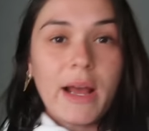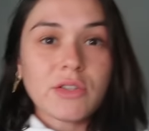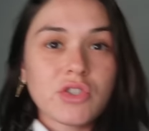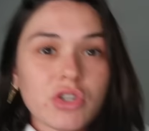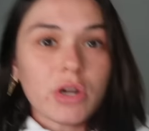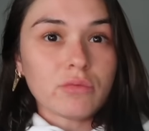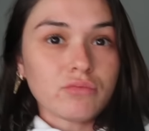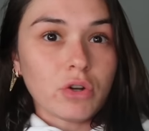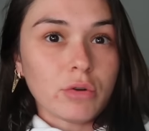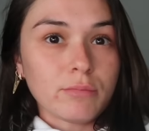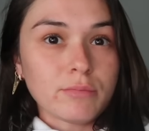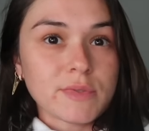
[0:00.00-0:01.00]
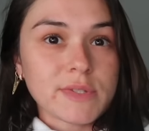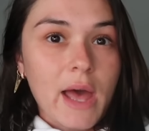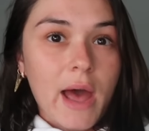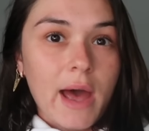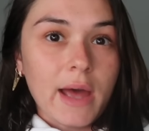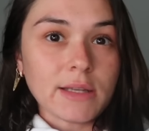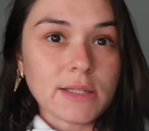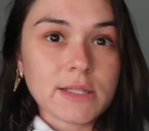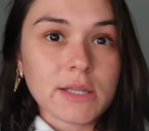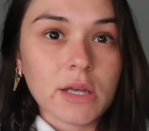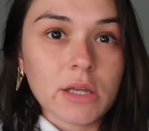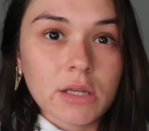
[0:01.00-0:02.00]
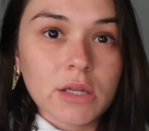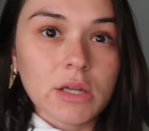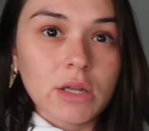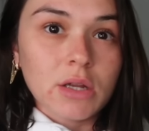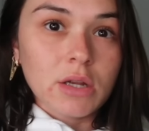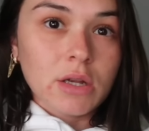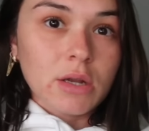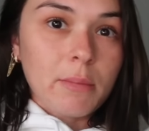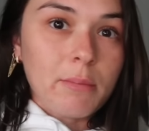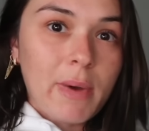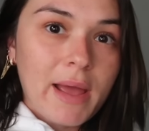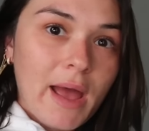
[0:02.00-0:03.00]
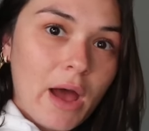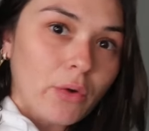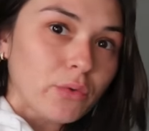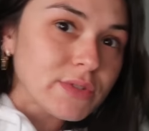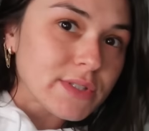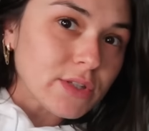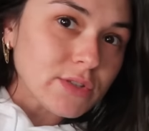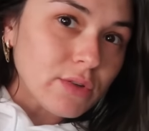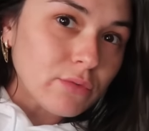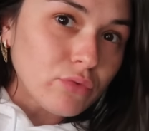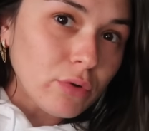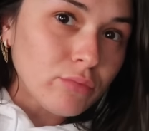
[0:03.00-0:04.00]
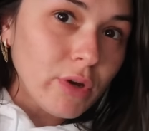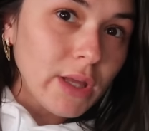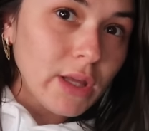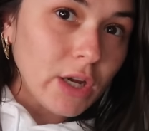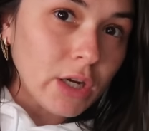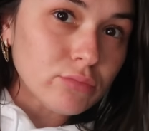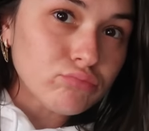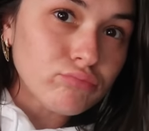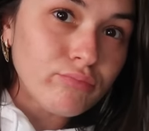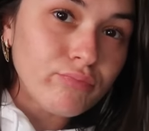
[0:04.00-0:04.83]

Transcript: extra rooms at my house. There's a room right here